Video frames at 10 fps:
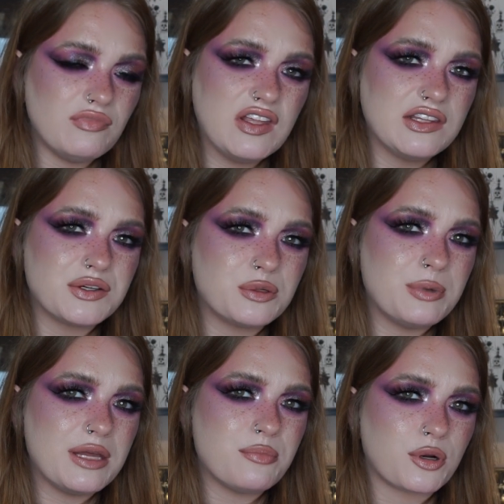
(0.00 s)
a little
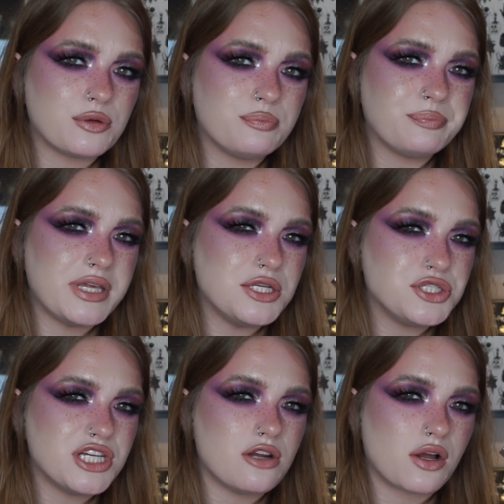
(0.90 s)
bit more
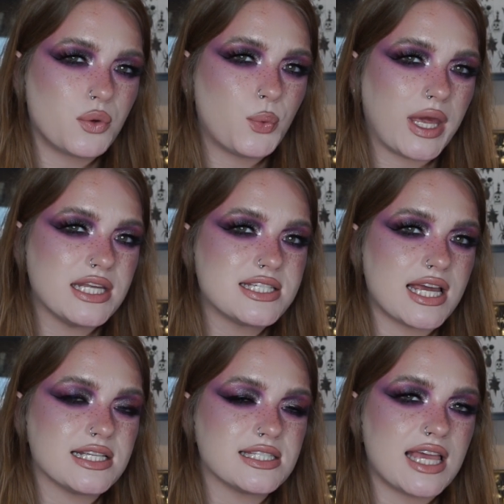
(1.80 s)
peachy, not quite as,